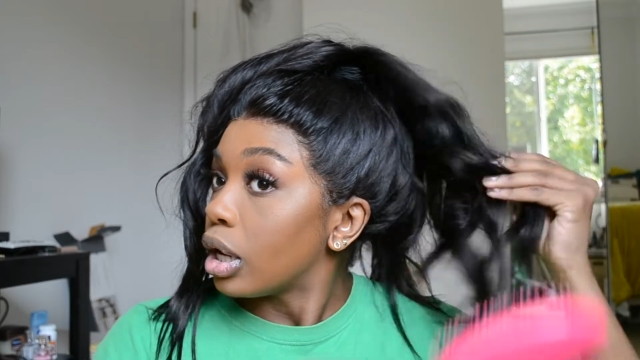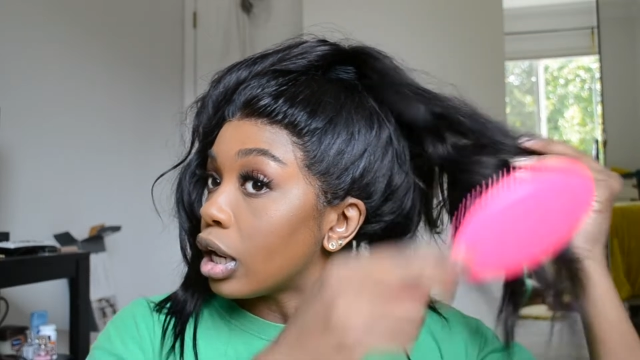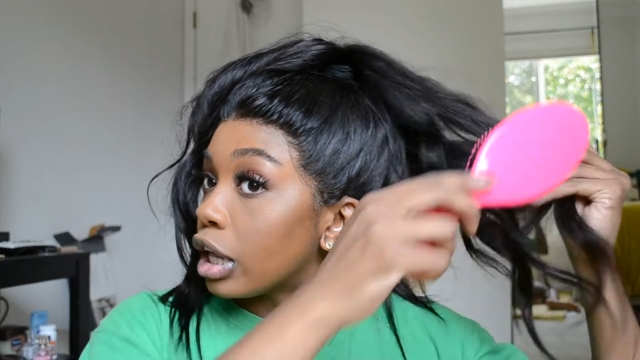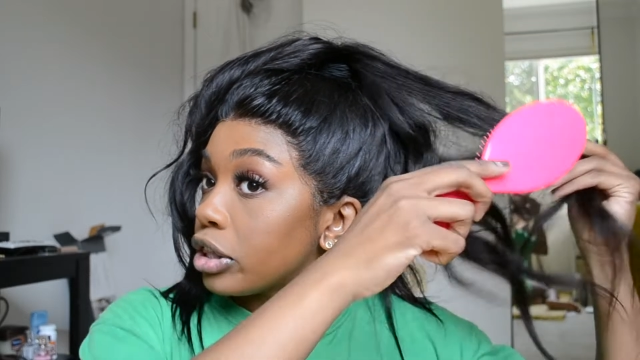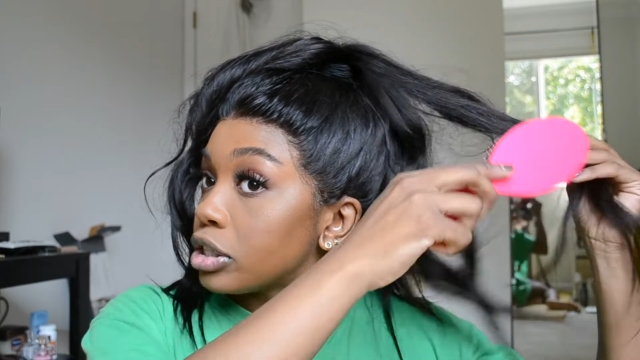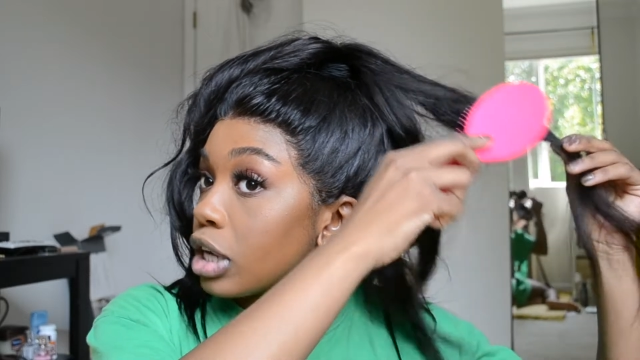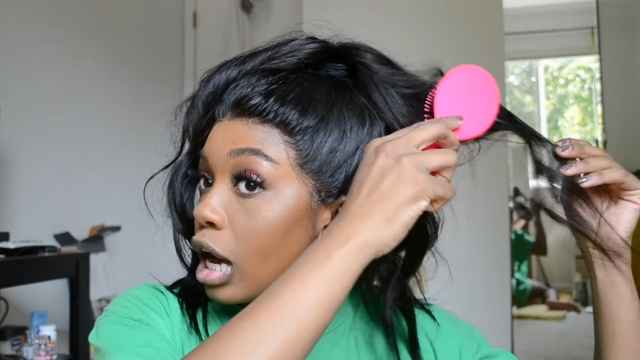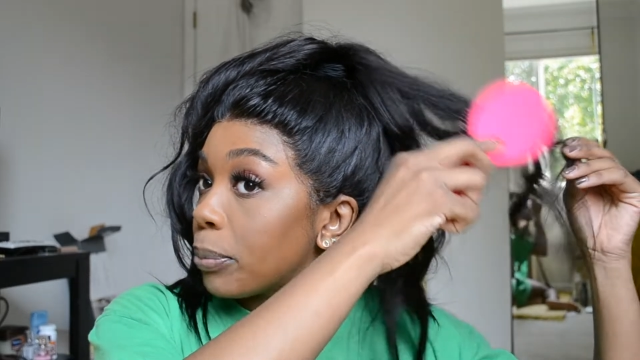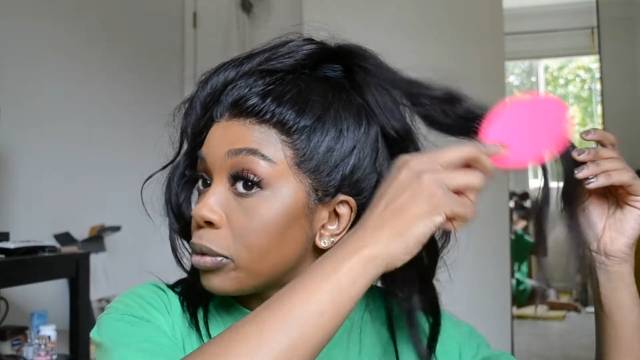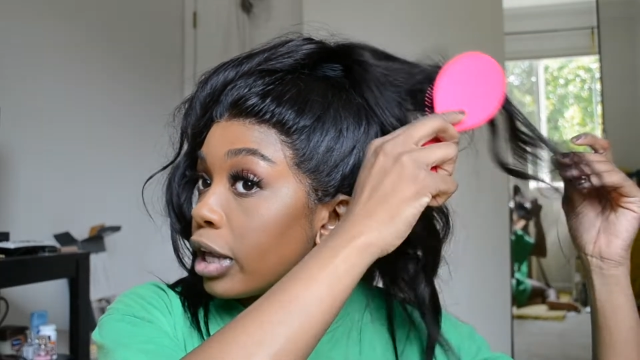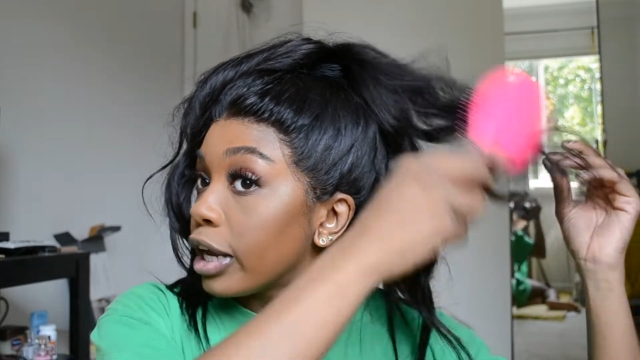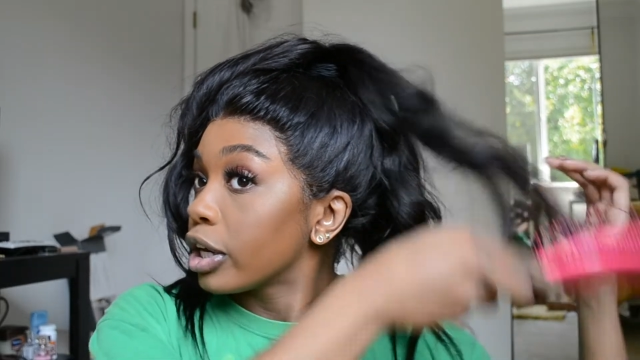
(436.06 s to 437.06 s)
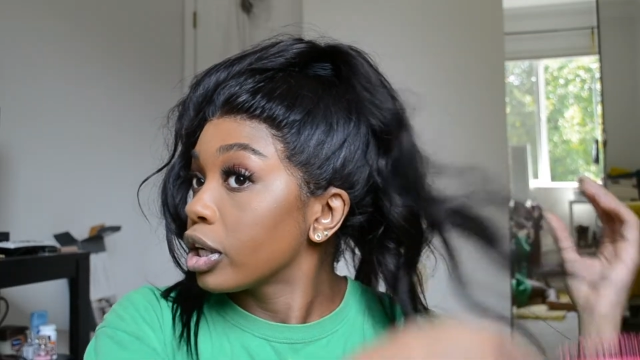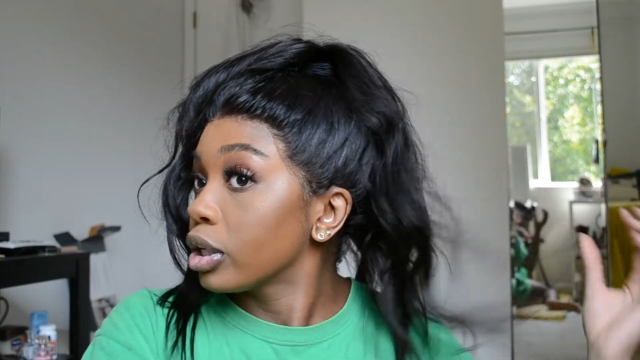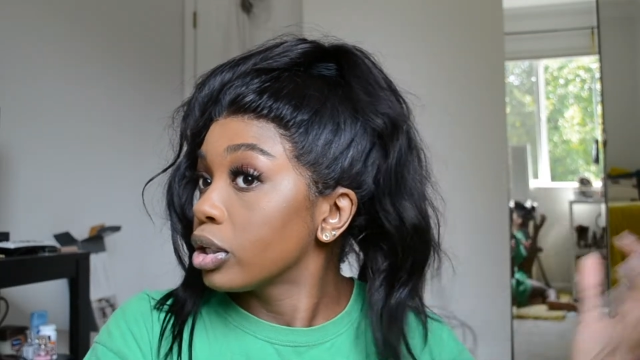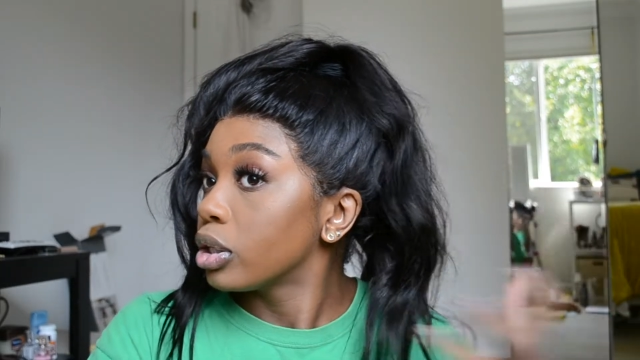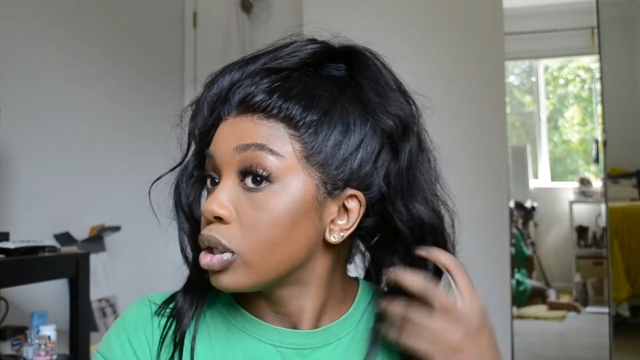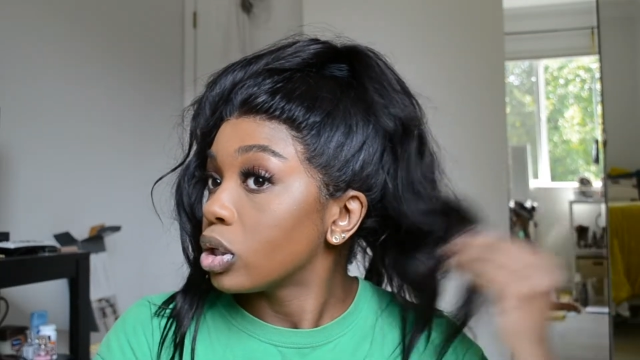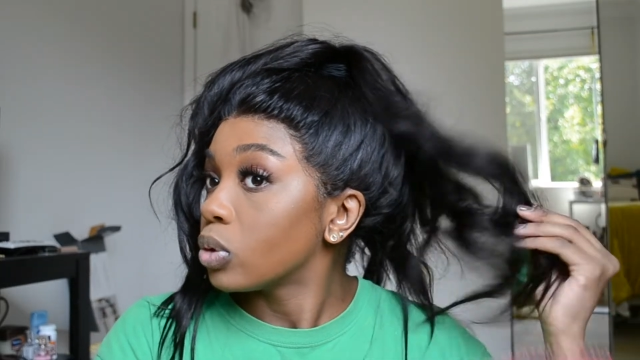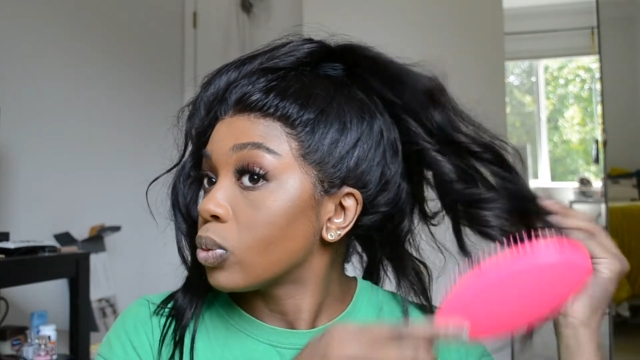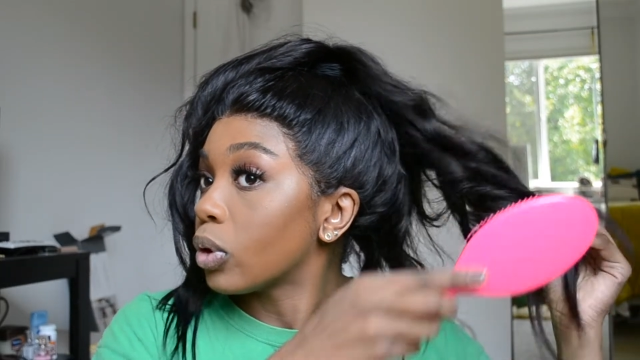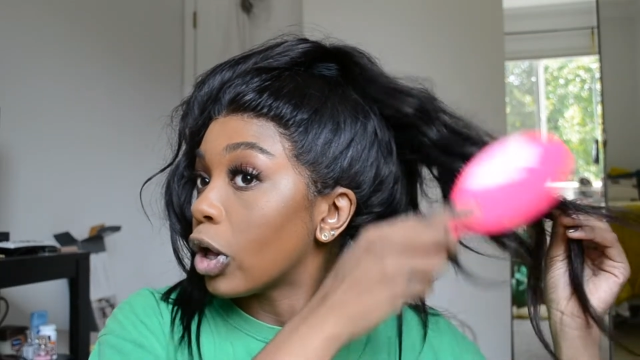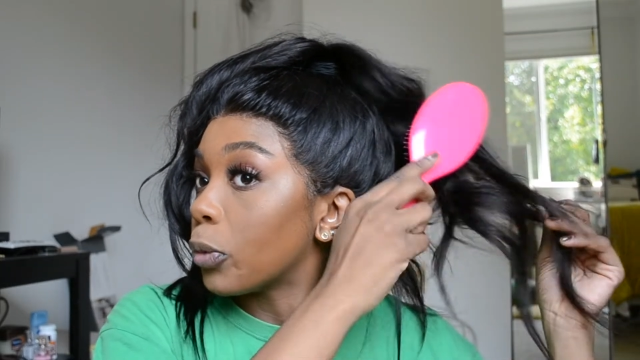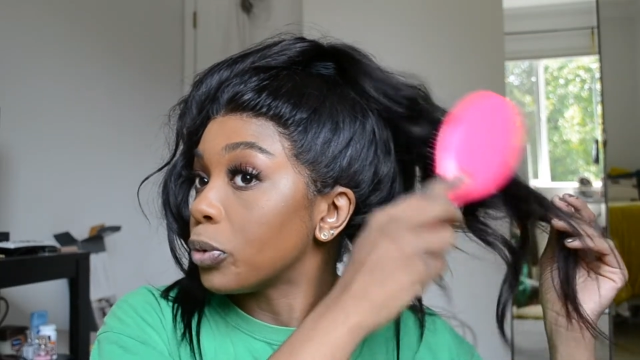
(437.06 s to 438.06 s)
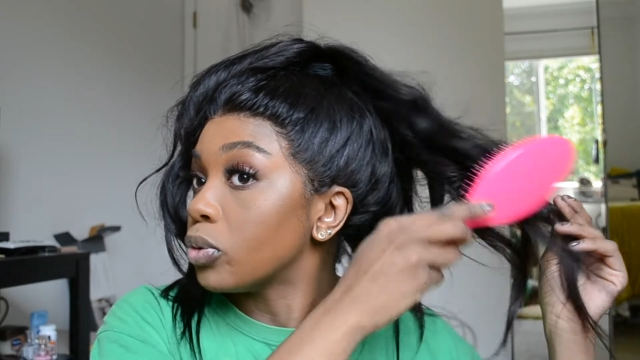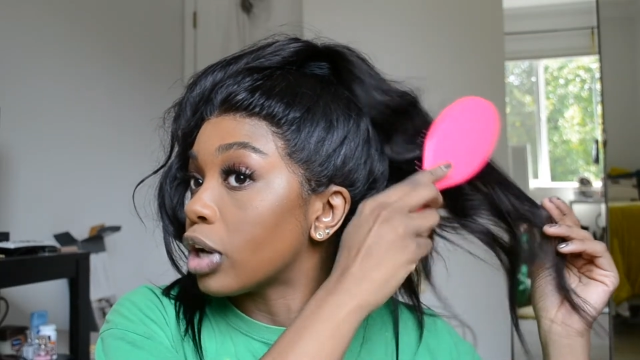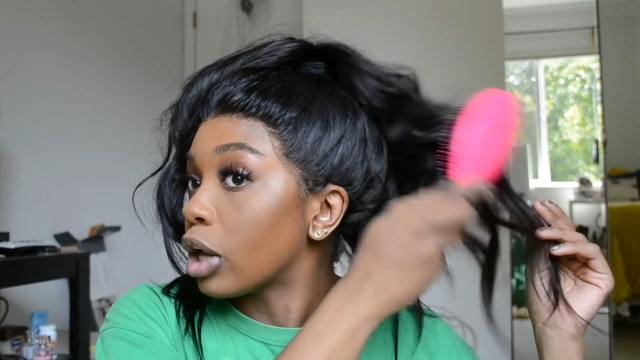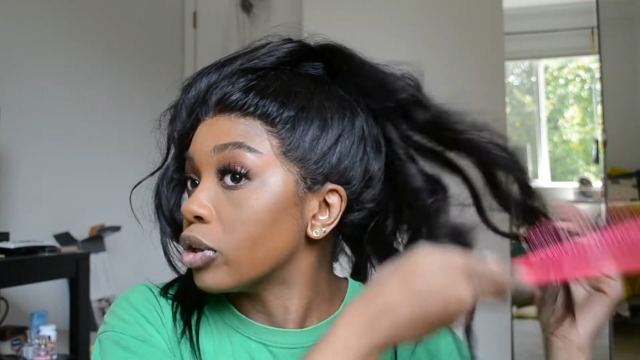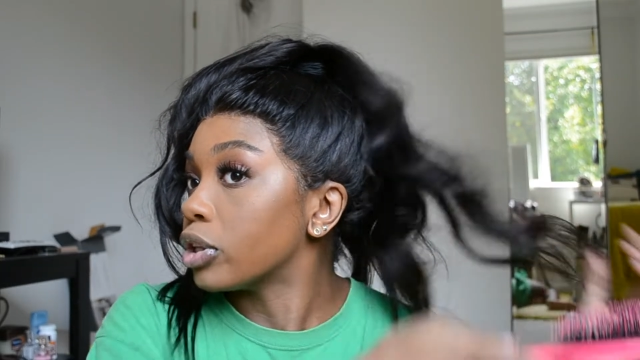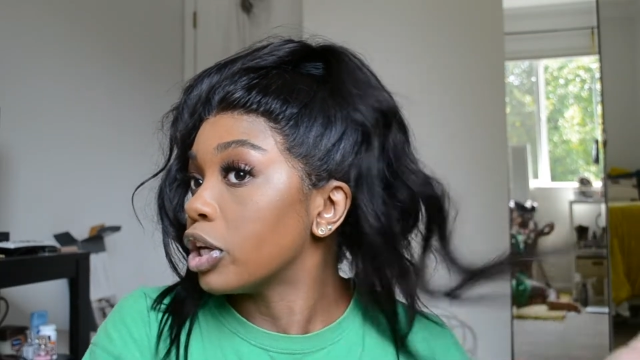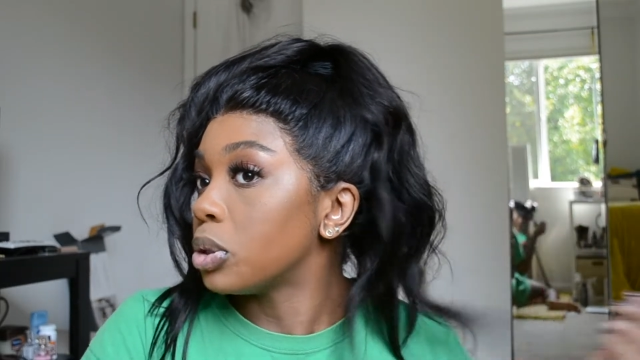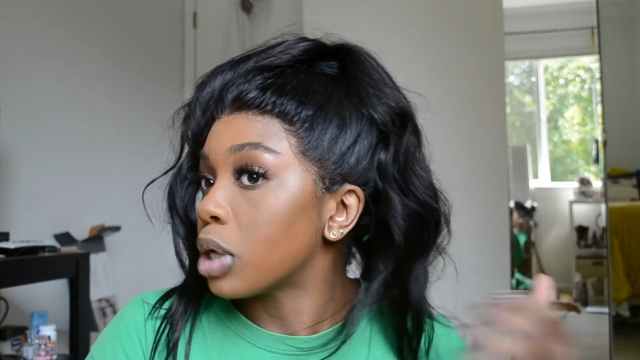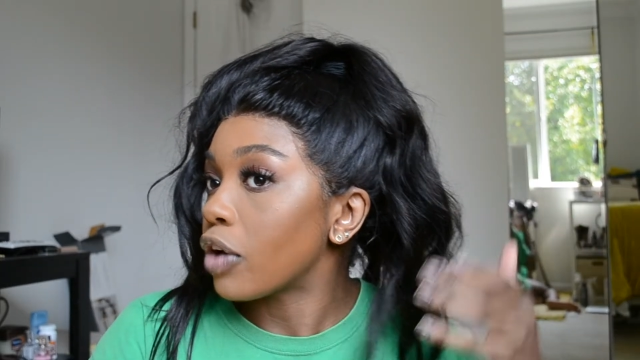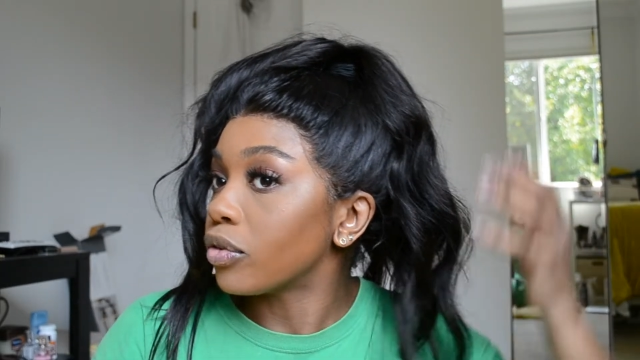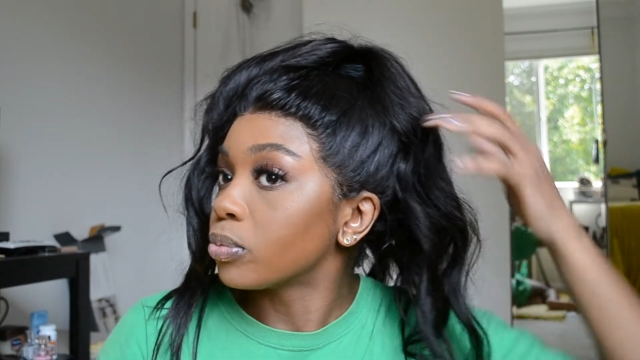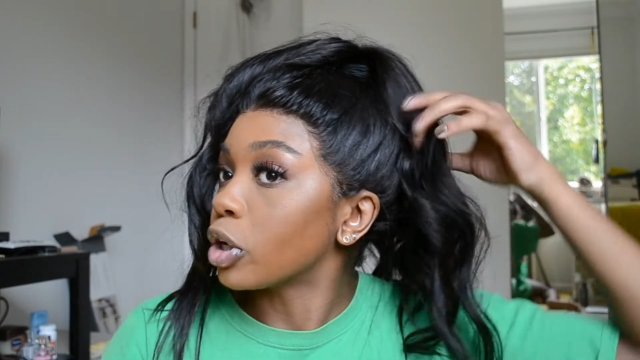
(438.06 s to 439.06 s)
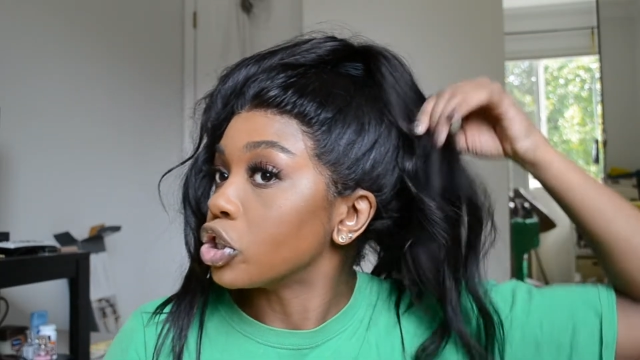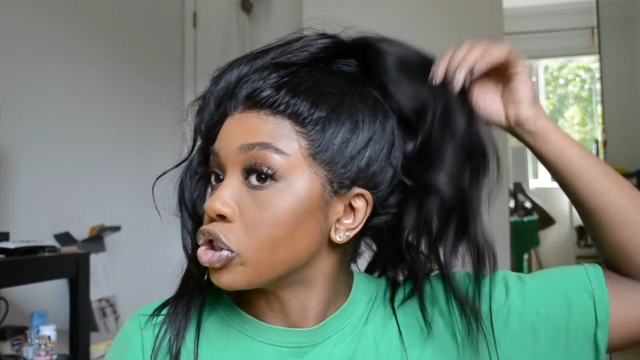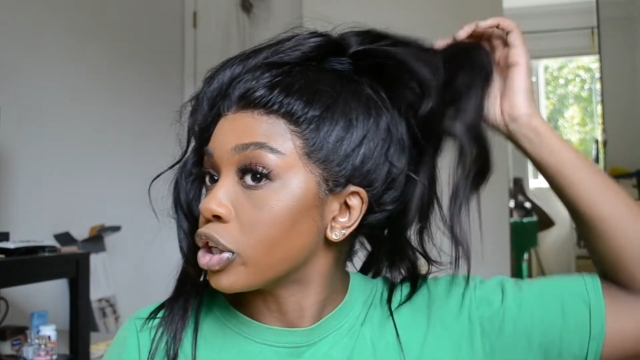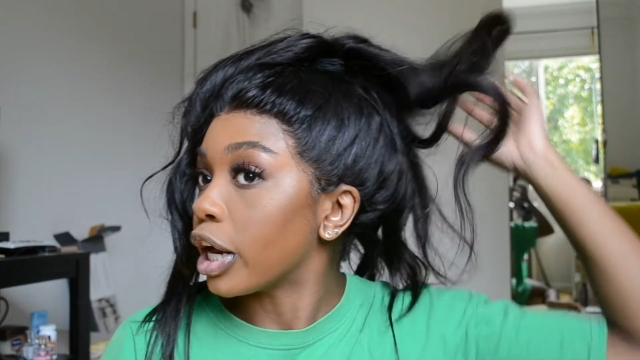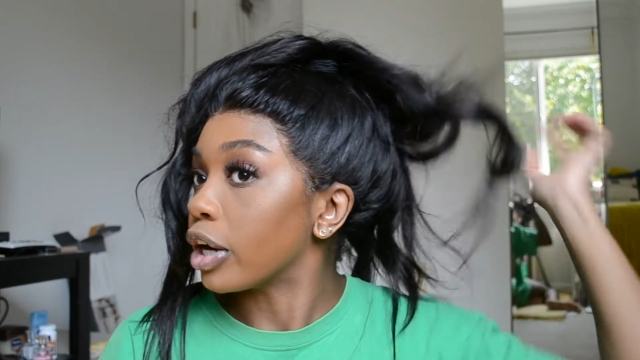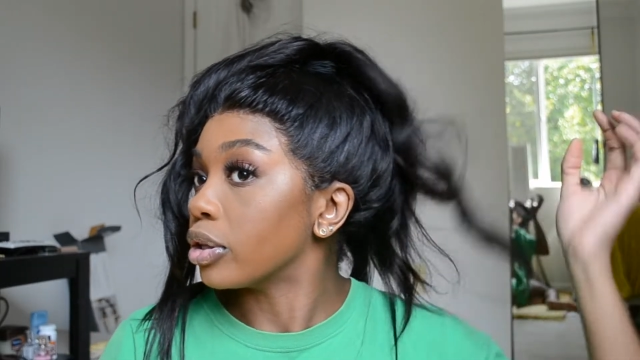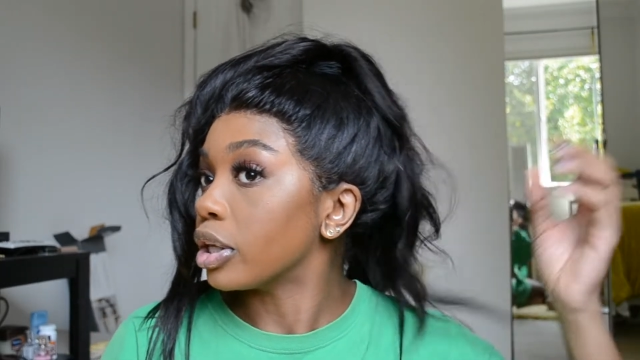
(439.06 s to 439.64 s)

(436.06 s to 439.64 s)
not the top layer will help you not look like you haven't brushed your hair